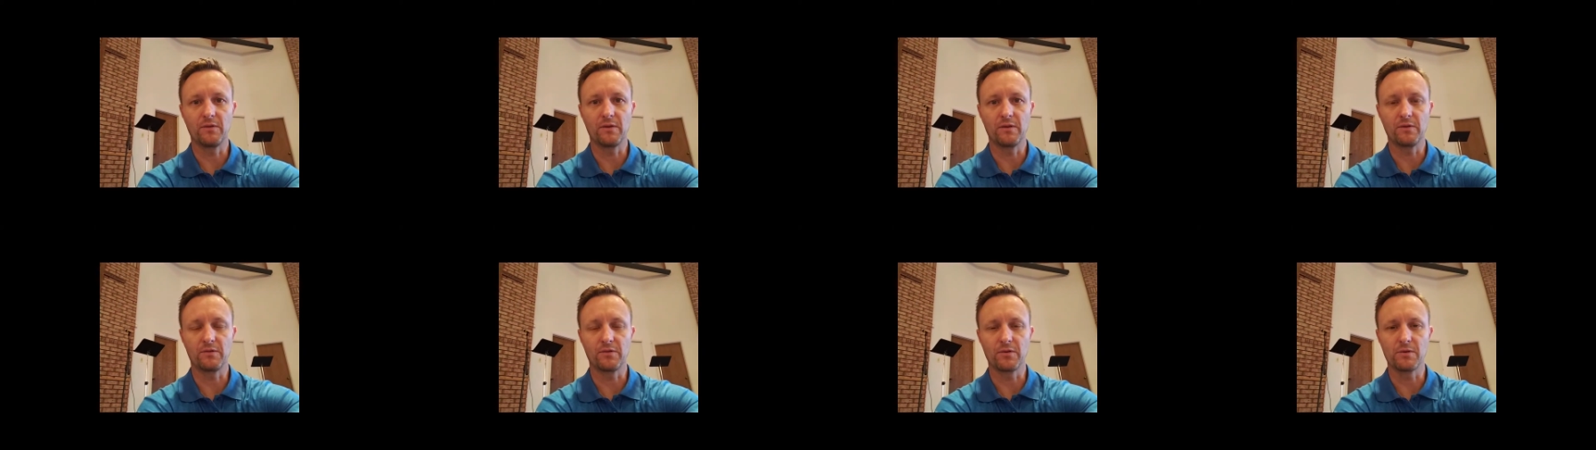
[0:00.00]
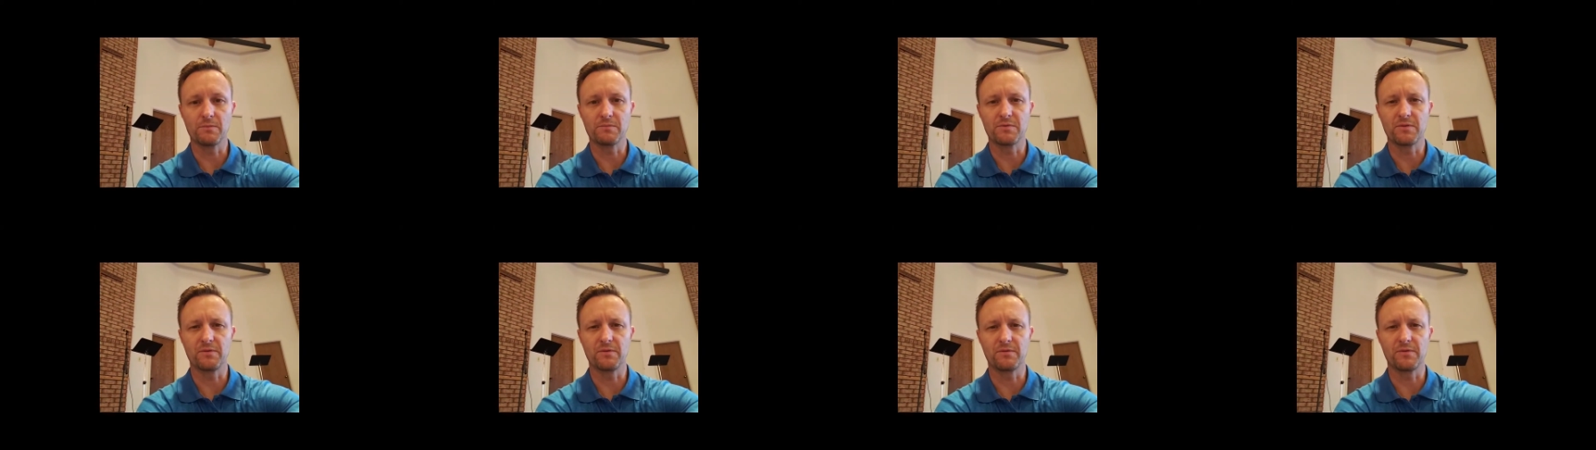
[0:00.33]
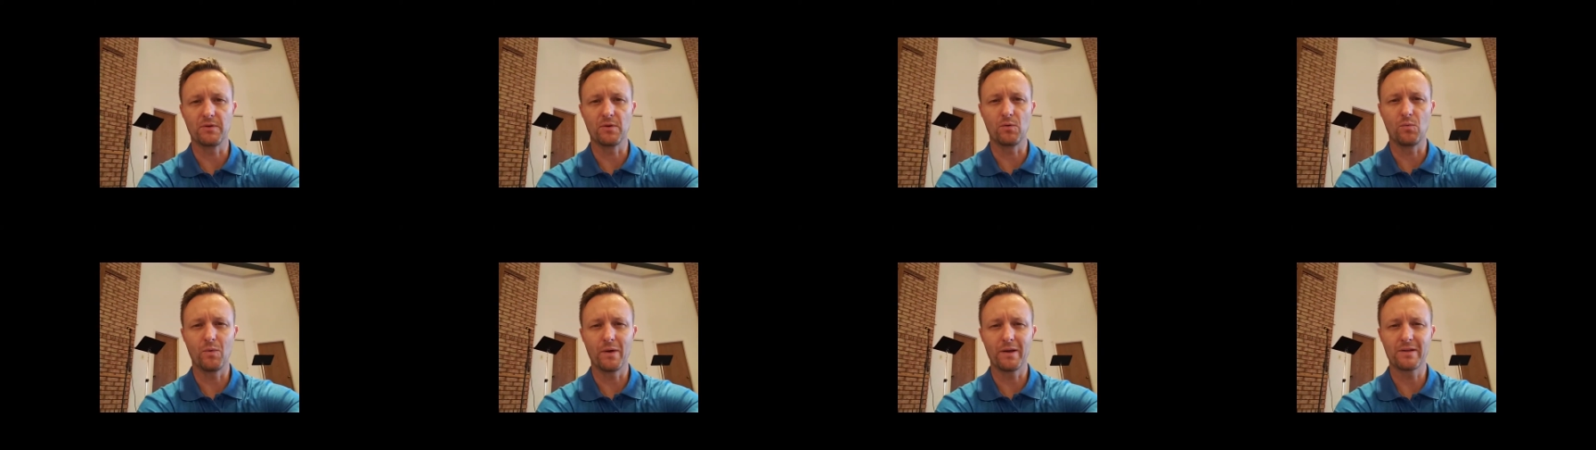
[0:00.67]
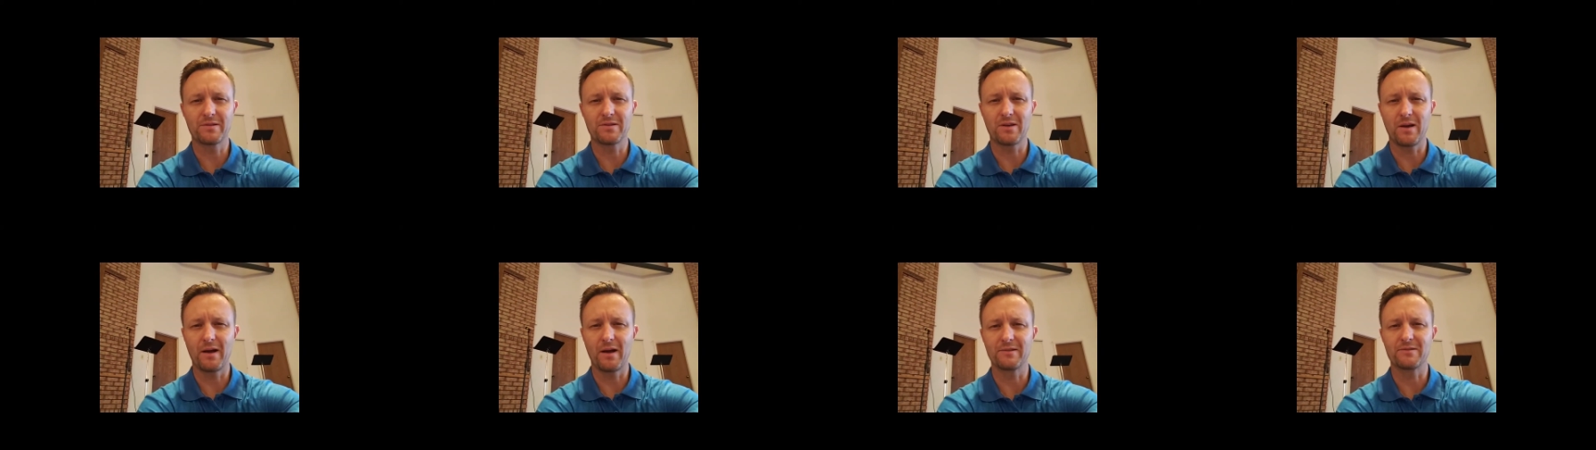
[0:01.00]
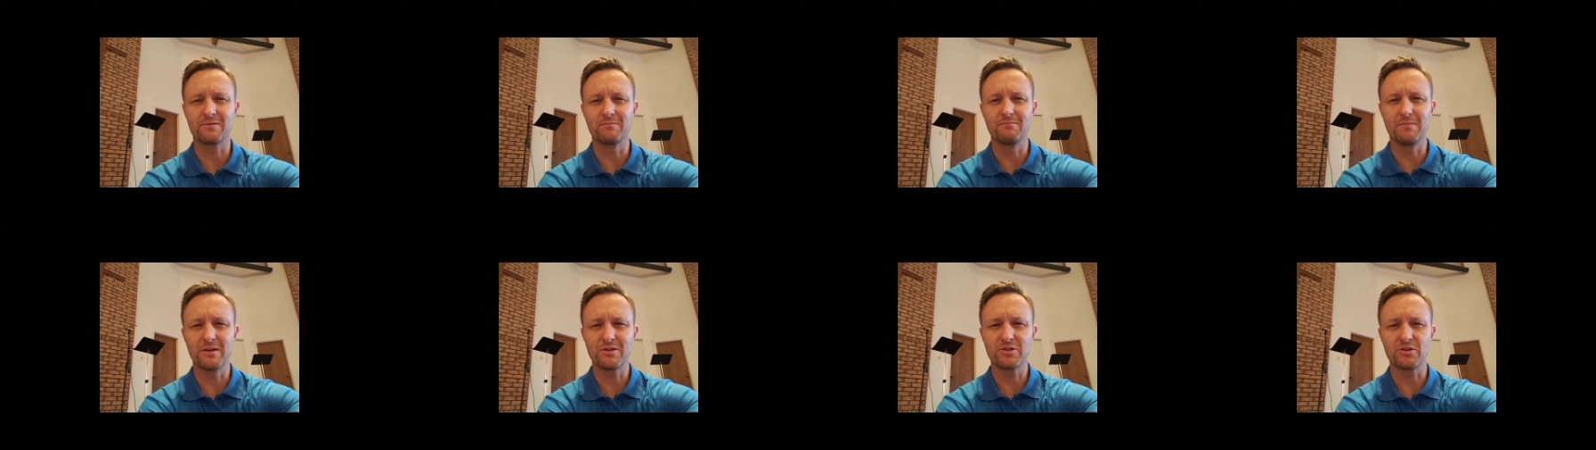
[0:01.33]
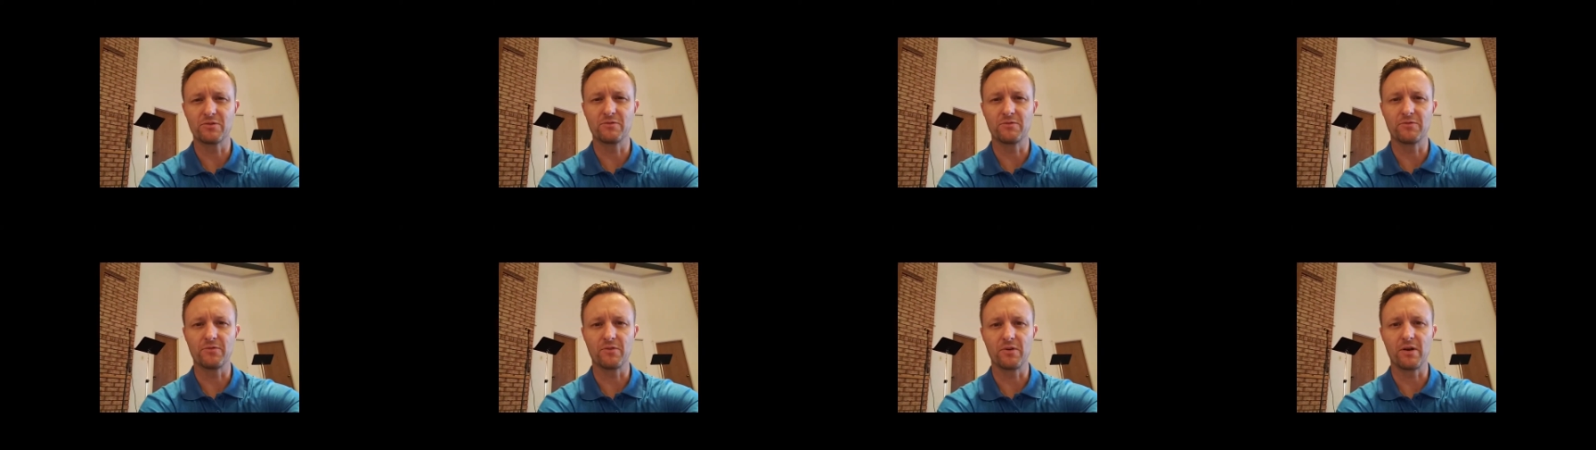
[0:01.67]
in terms of, you know, what is God's
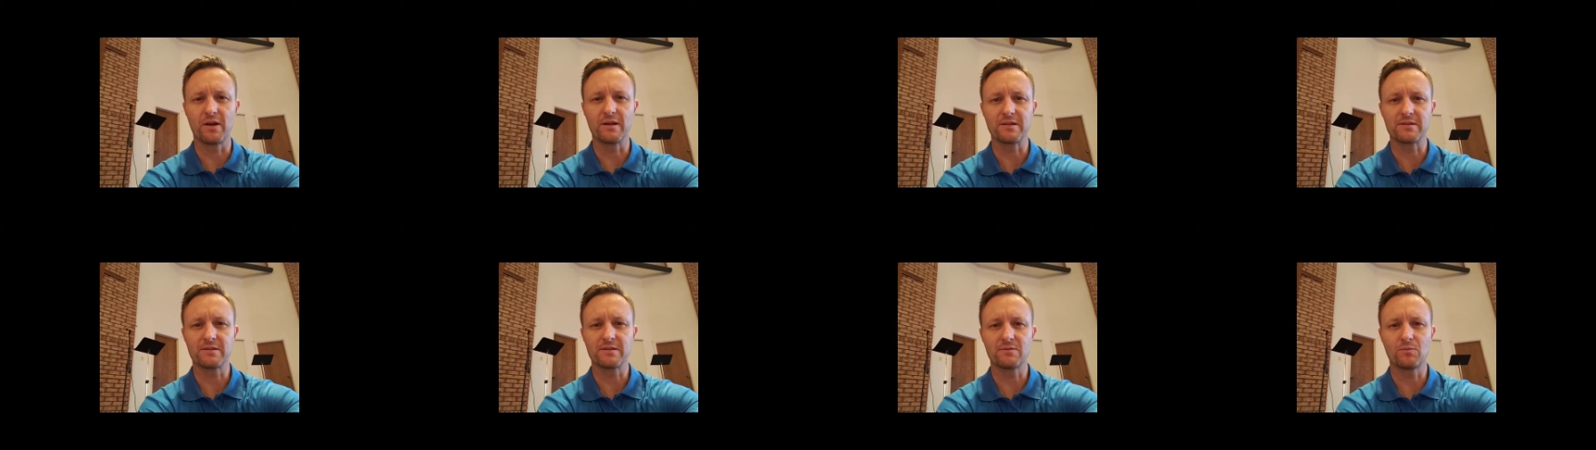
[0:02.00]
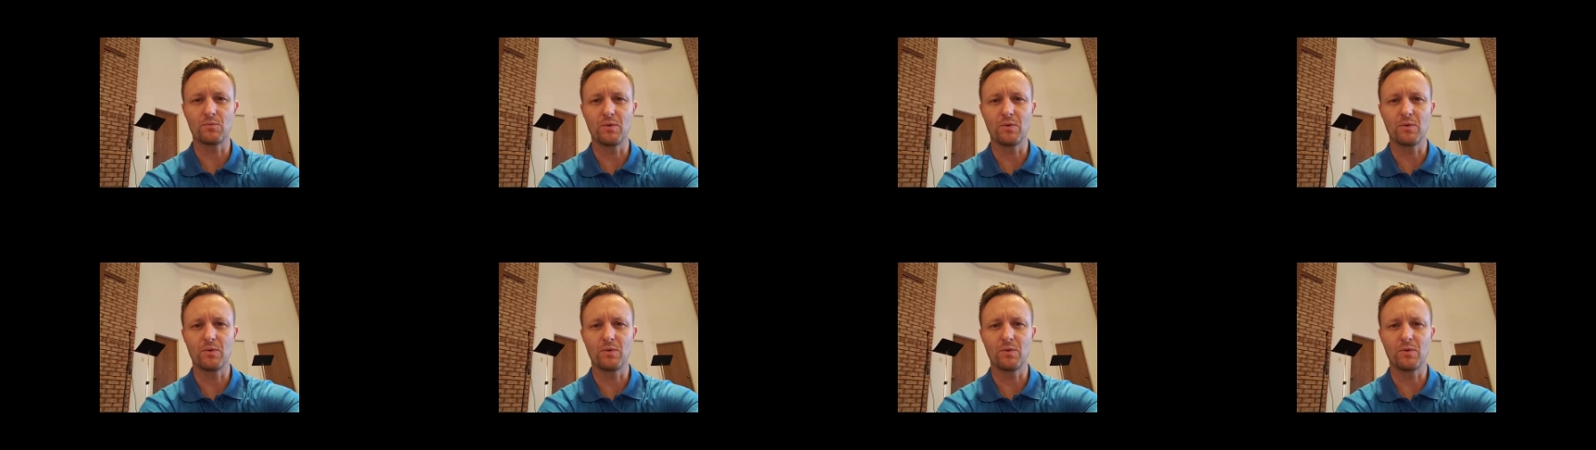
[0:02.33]
mission for us?